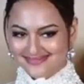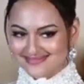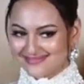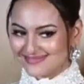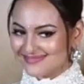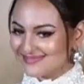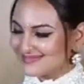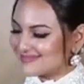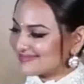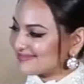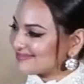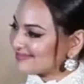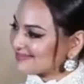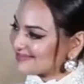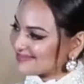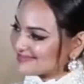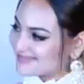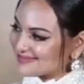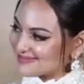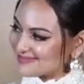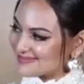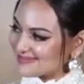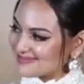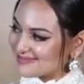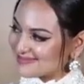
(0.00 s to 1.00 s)

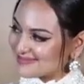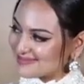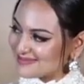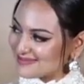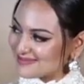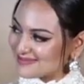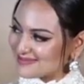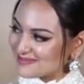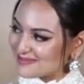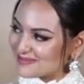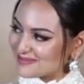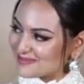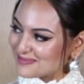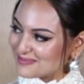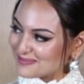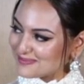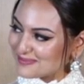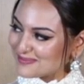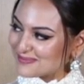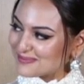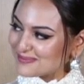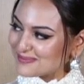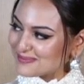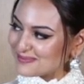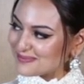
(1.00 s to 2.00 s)

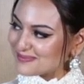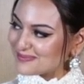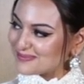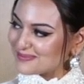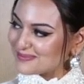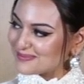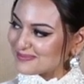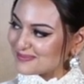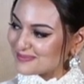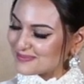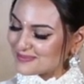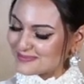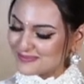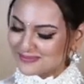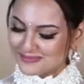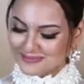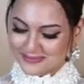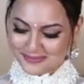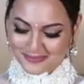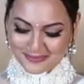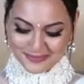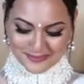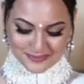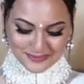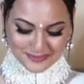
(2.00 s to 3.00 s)

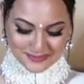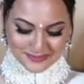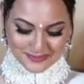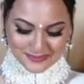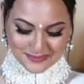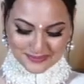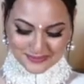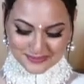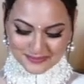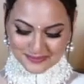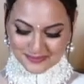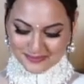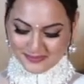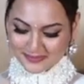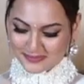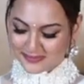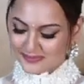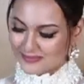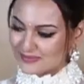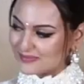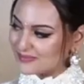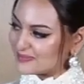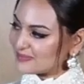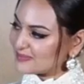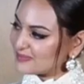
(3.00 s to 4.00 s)

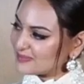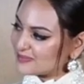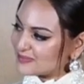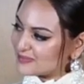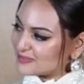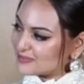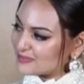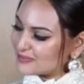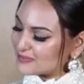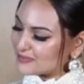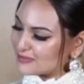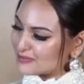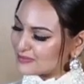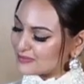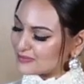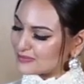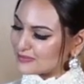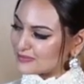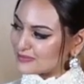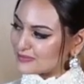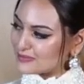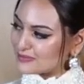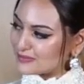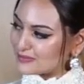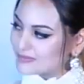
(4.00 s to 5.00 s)

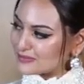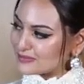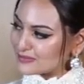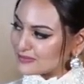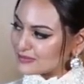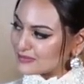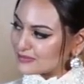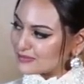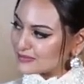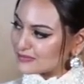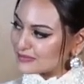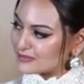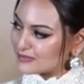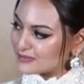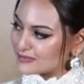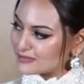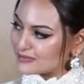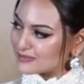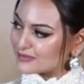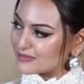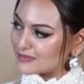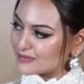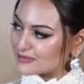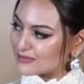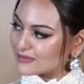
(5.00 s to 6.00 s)

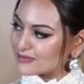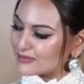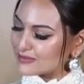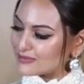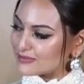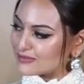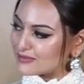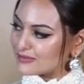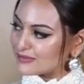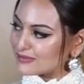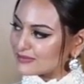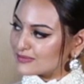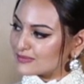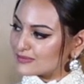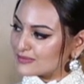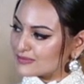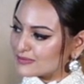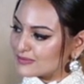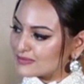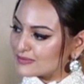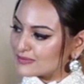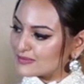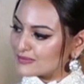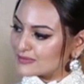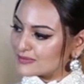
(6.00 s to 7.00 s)

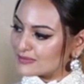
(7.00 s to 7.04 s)
(not speaking)